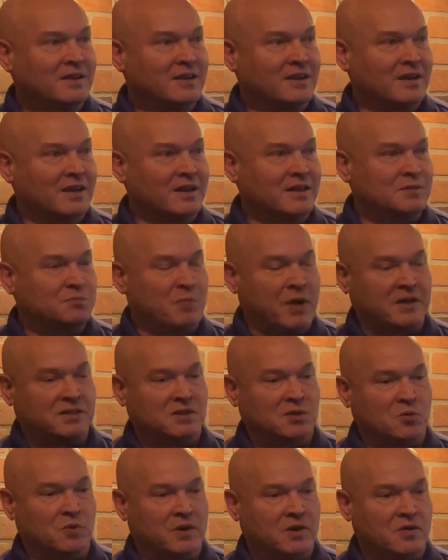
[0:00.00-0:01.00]
and especially
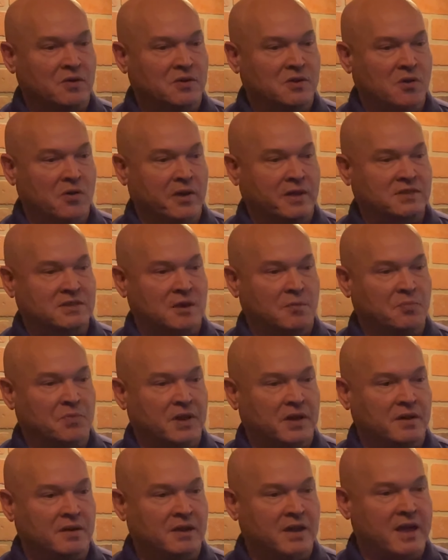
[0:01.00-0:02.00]
when you're doing
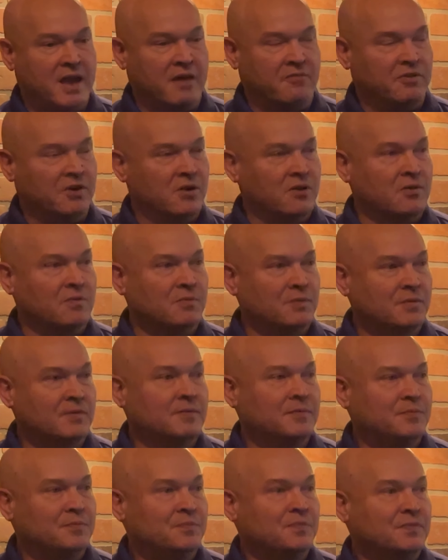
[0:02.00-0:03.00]
something heavier
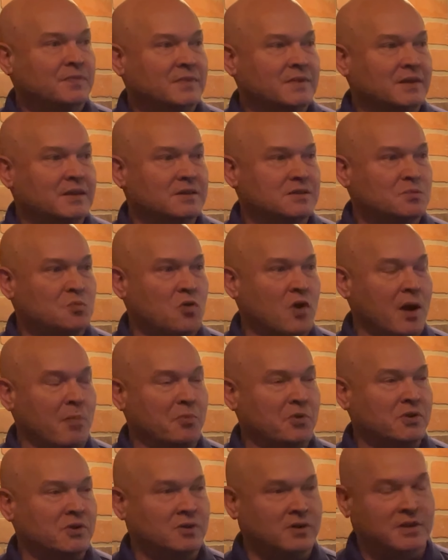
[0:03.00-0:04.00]
there's more
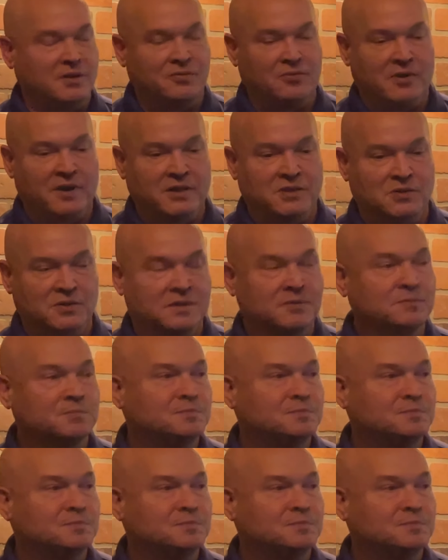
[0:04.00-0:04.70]
opportunity for injury.